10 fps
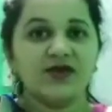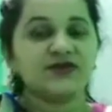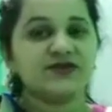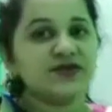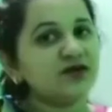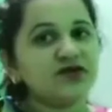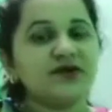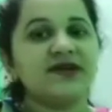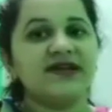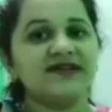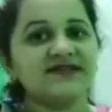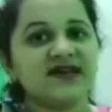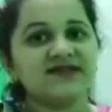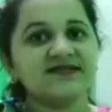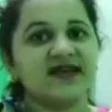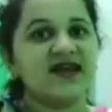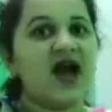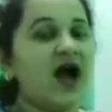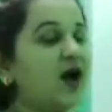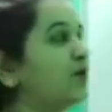So now children, let us understand
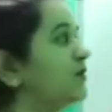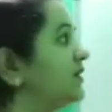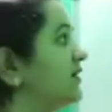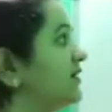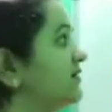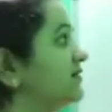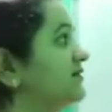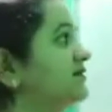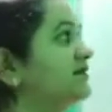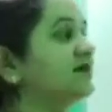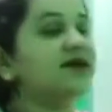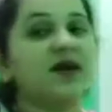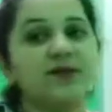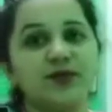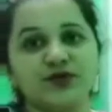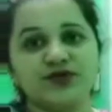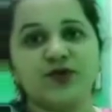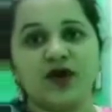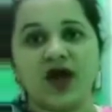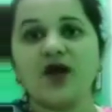how the computer
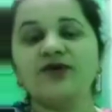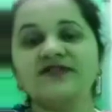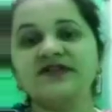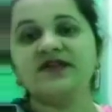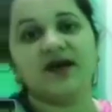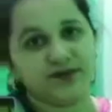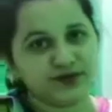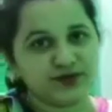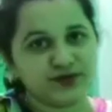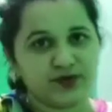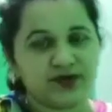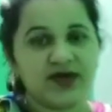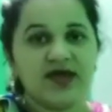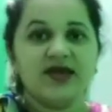works. How does a computer work?